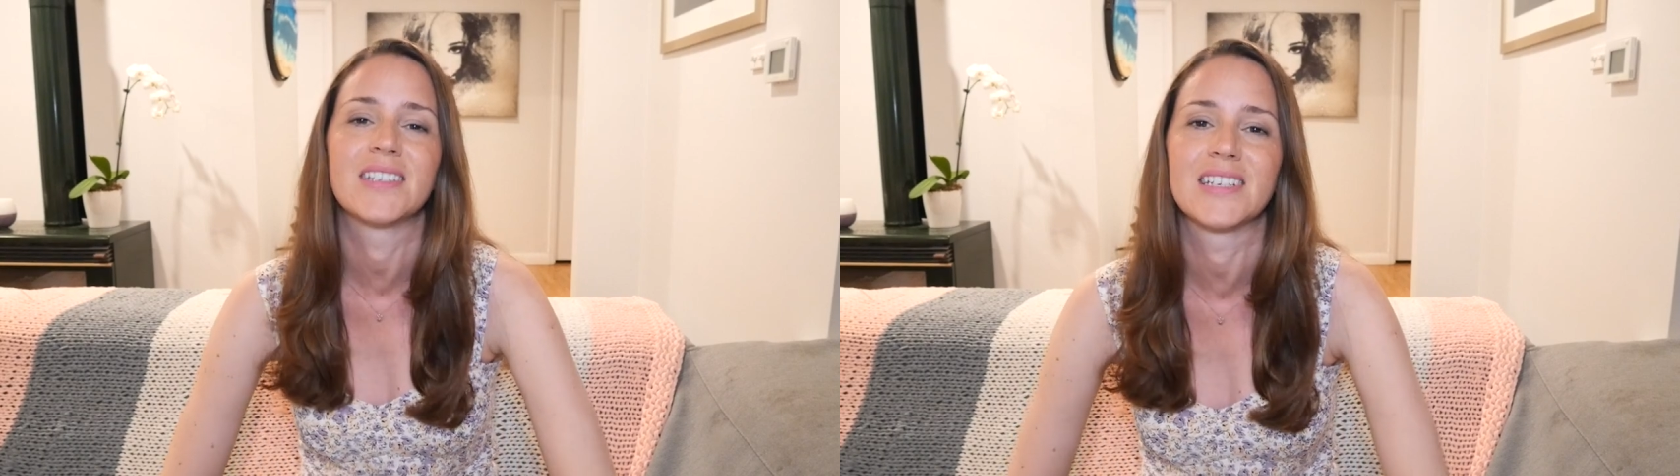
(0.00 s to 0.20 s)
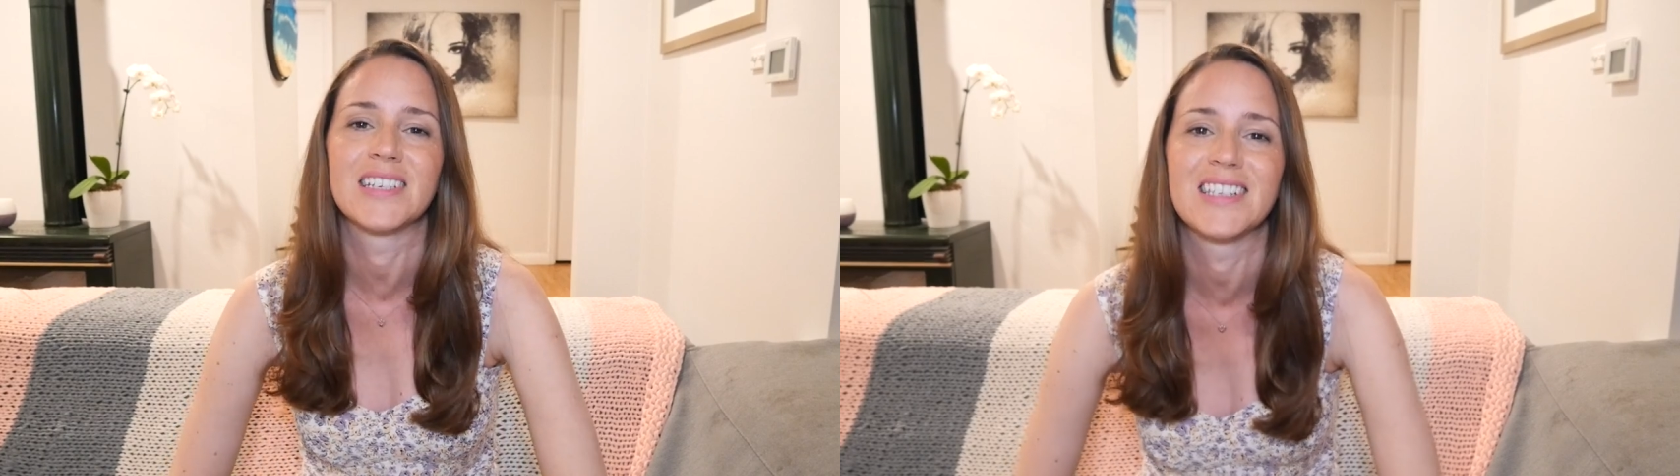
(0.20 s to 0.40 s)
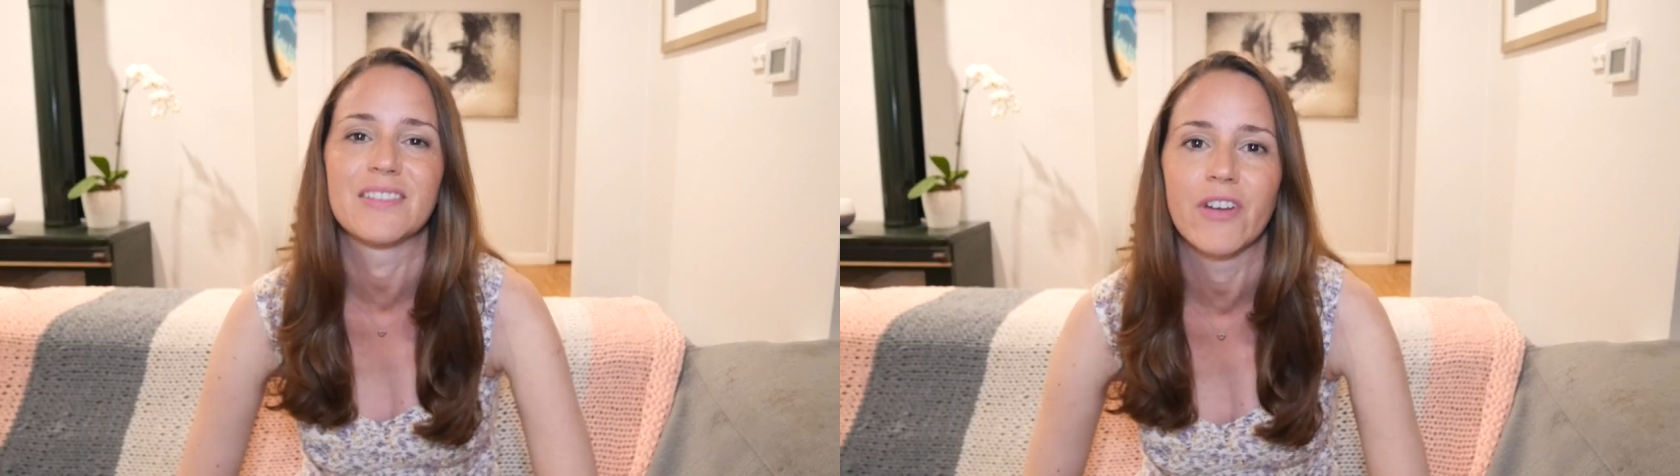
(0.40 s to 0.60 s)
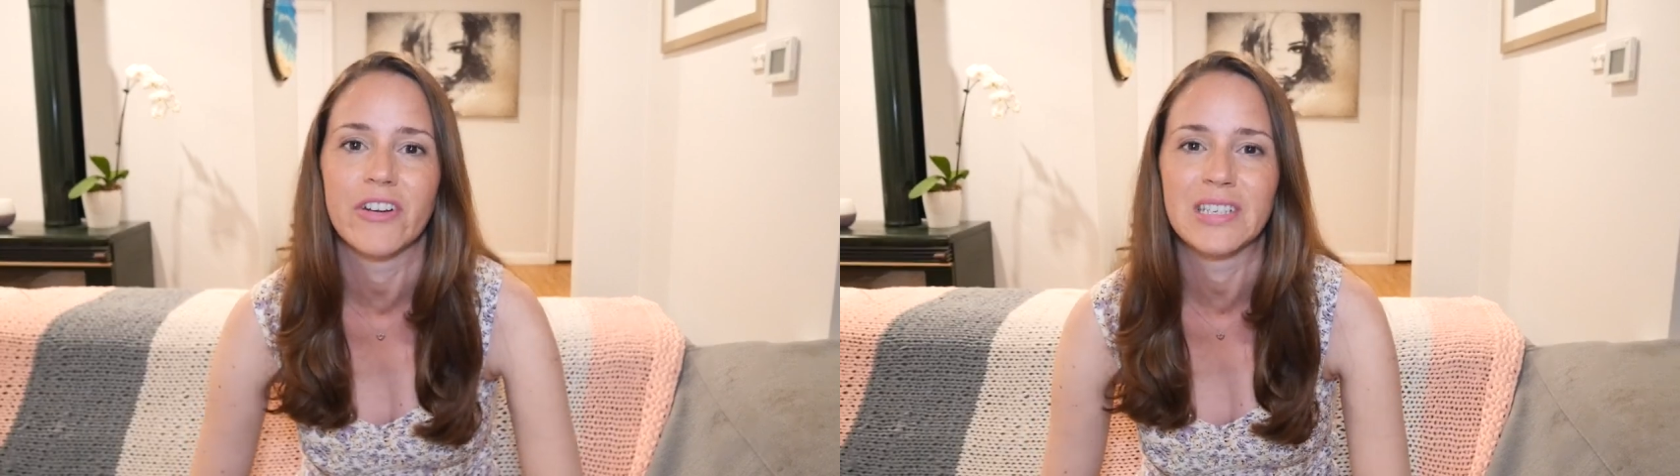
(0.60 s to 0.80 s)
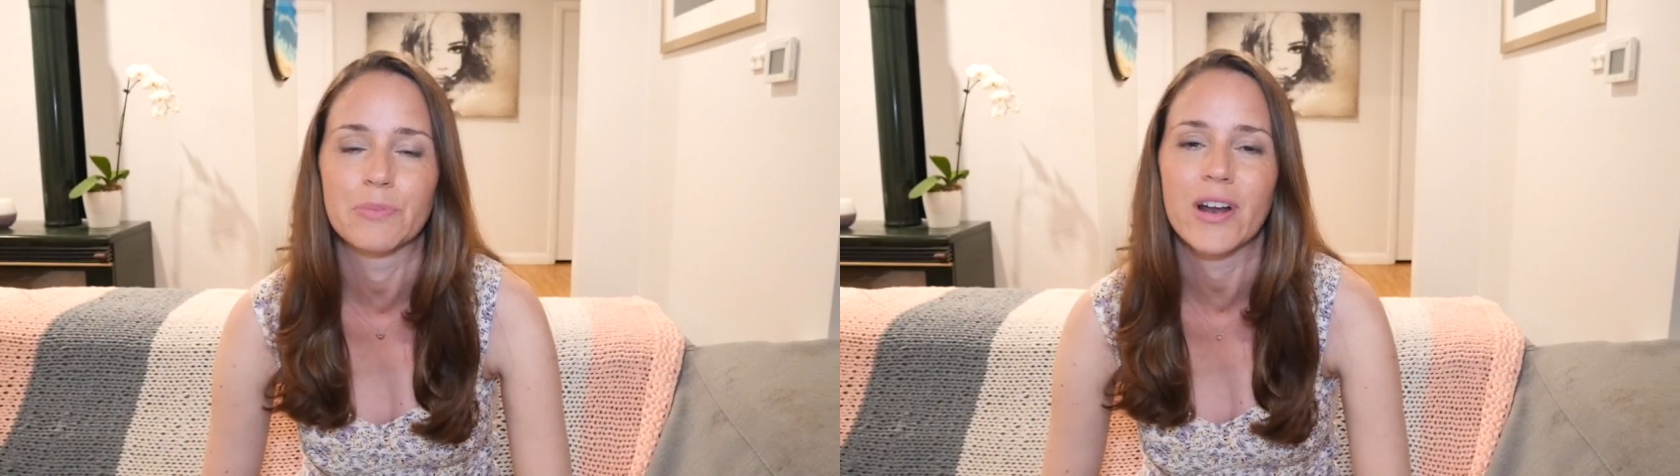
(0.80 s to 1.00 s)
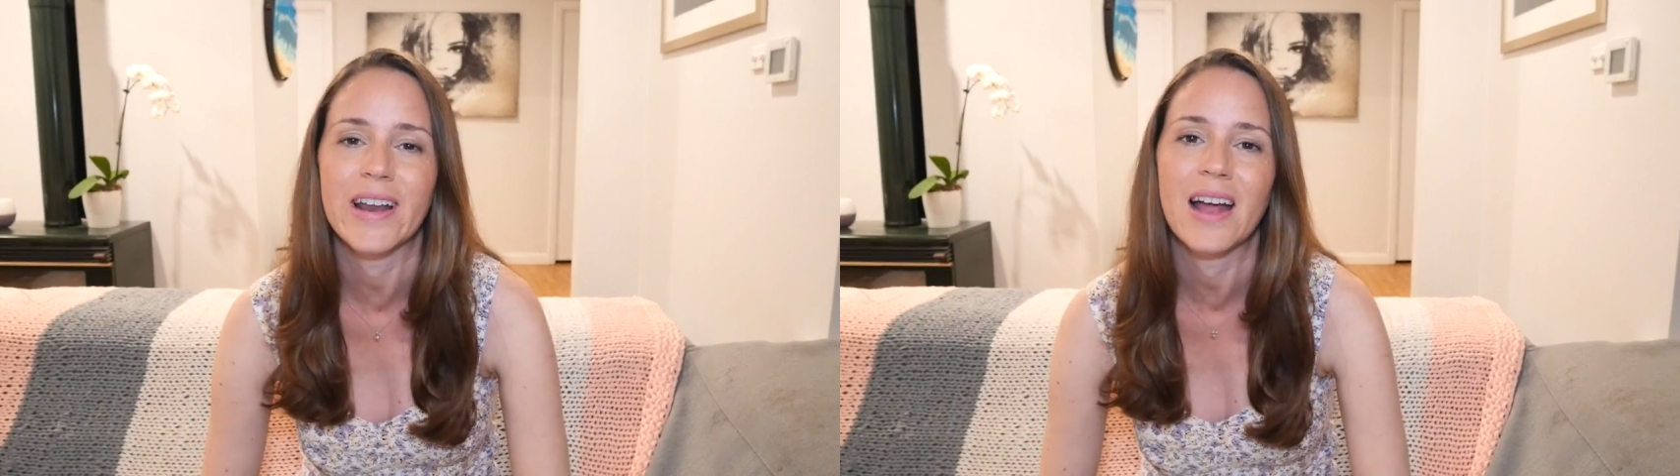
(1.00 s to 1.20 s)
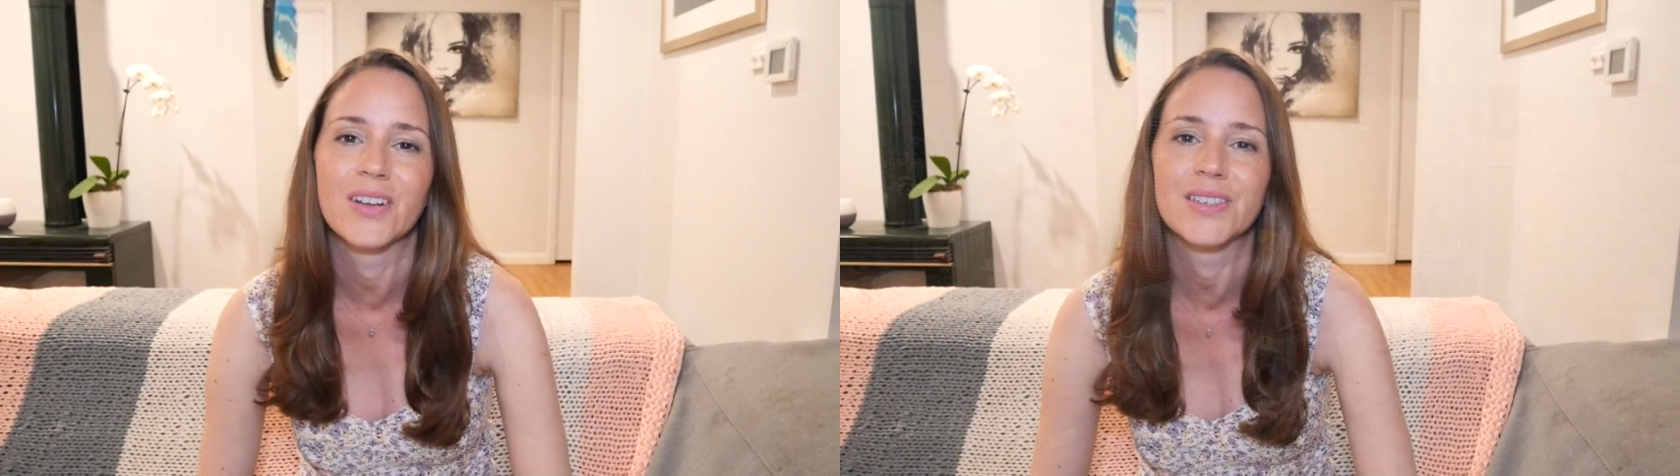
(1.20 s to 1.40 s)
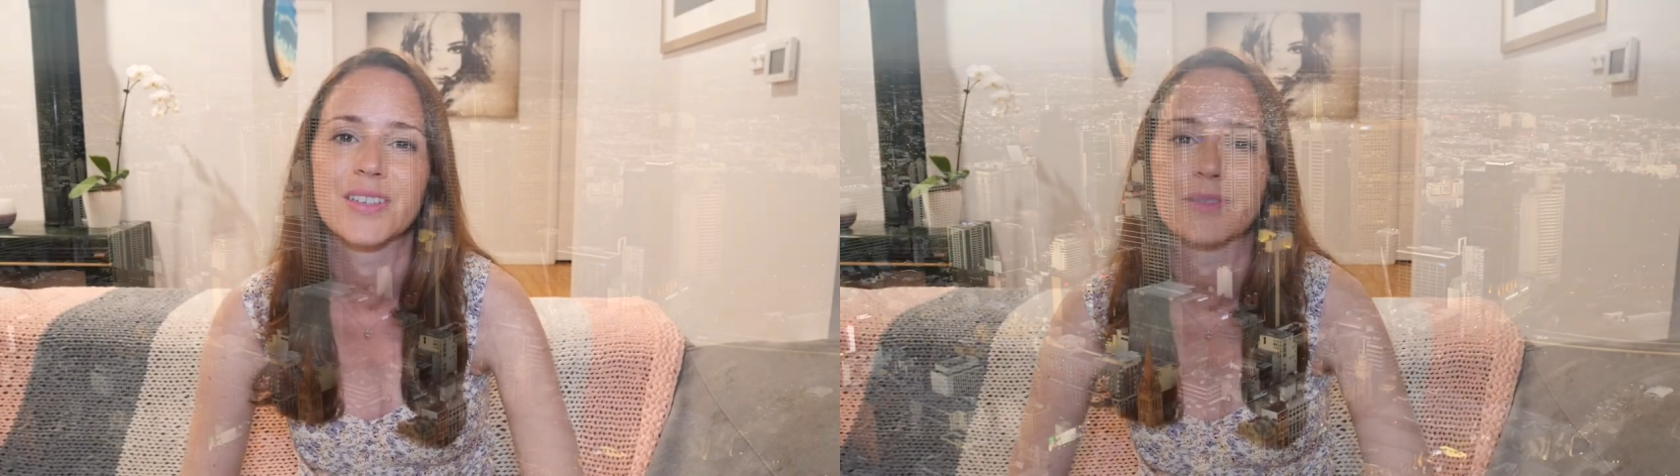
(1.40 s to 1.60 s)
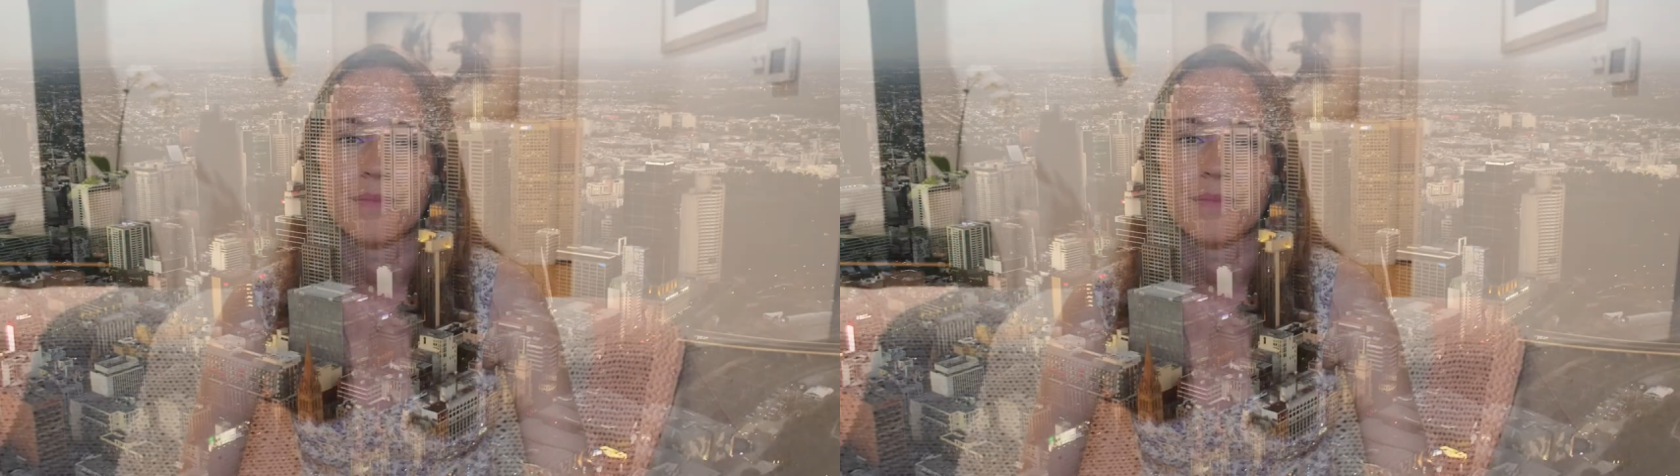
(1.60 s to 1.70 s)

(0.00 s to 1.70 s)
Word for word: cities, and very spread out.